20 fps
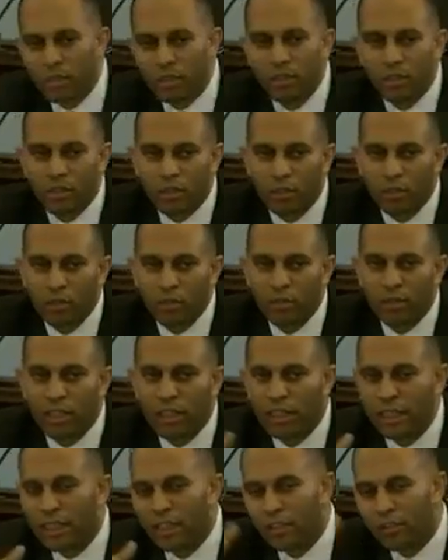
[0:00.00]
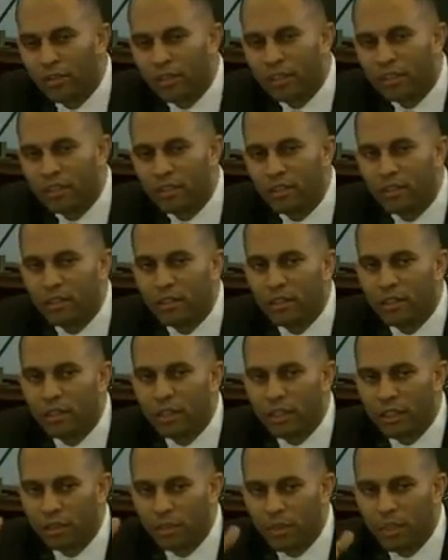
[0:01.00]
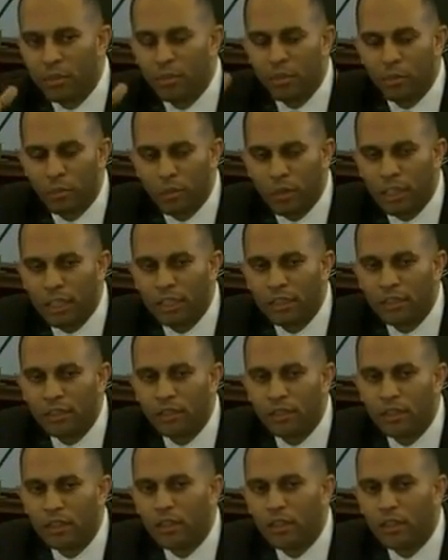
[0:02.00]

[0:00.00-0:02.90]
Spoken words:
to conclude that an increase in the minimum wage